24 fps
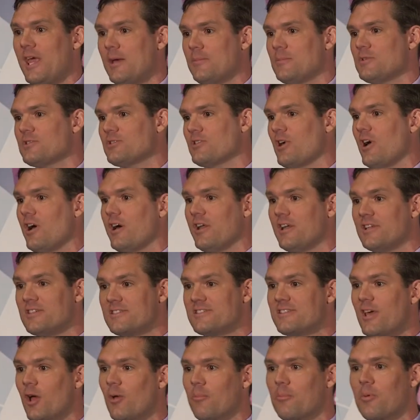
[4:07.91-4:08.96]
Amazon and
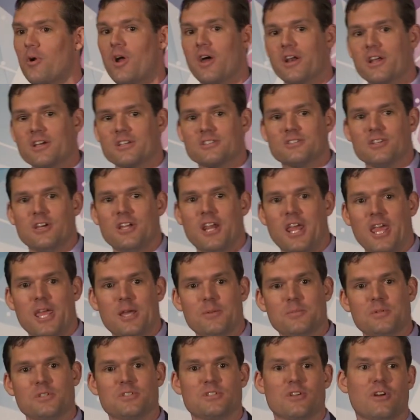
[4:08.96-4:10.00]
sell products on
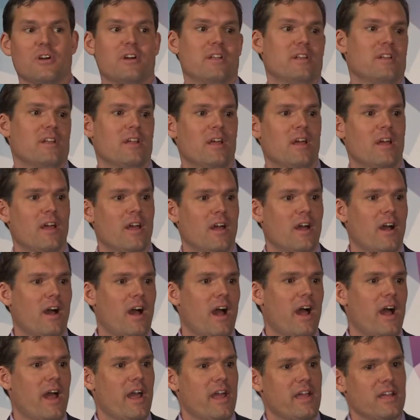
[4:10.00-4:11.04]
Amazon.
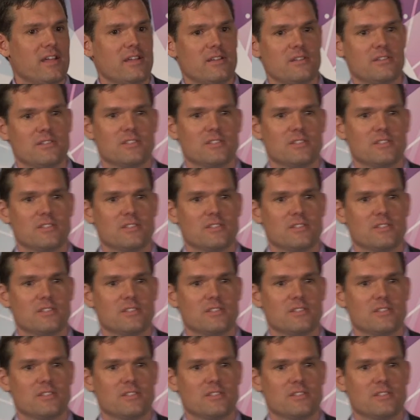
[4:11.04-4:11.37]
I